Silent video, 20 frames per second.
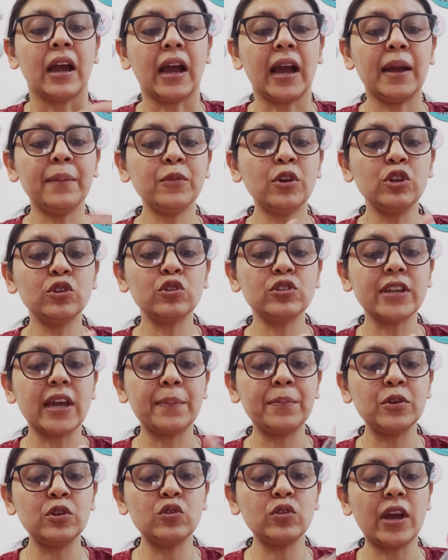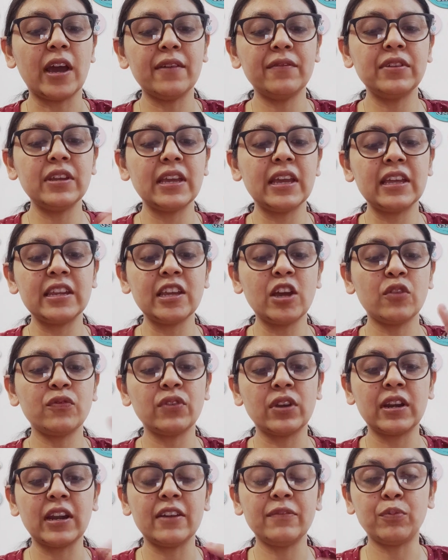I'm going to tap into every area of
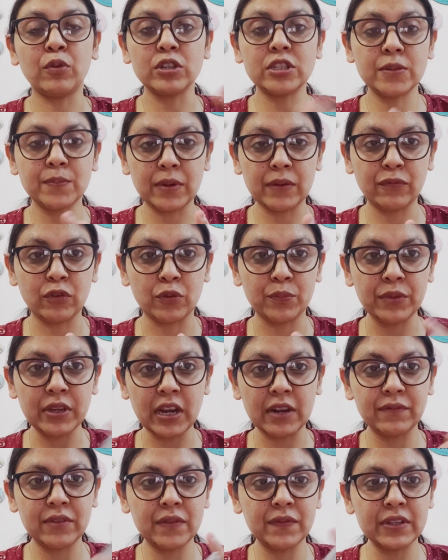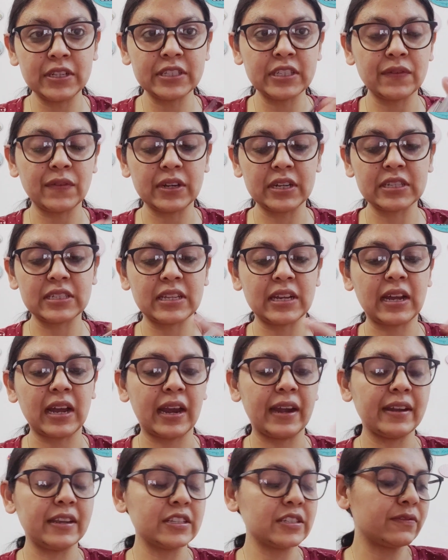your life possible for me and we will see what is the
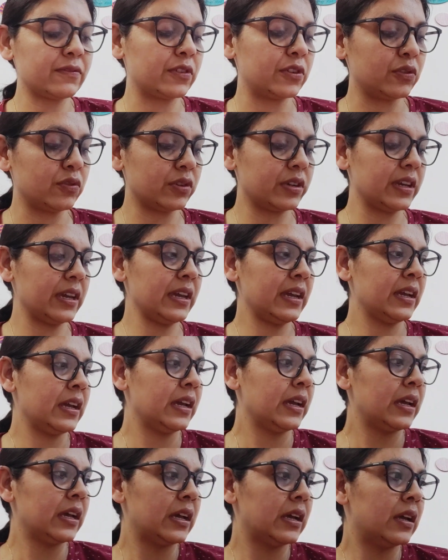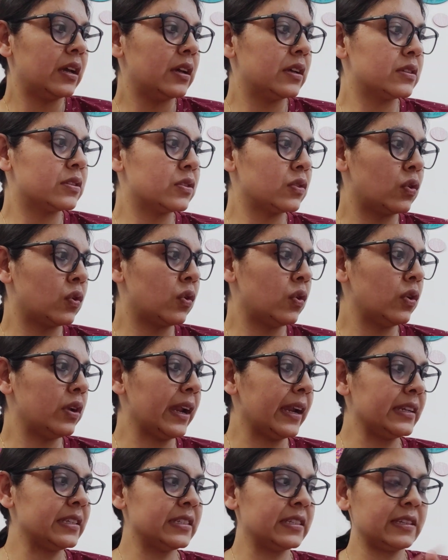guidance for you, okay? So,
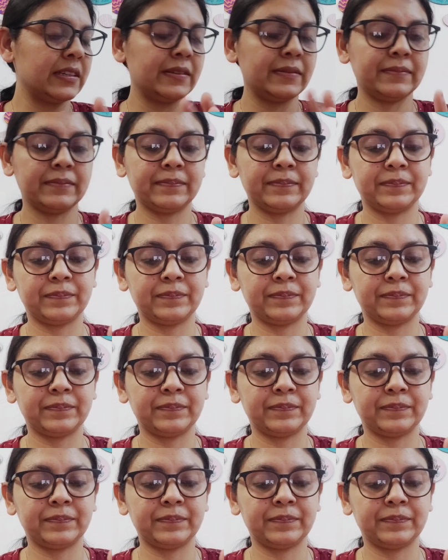let's see.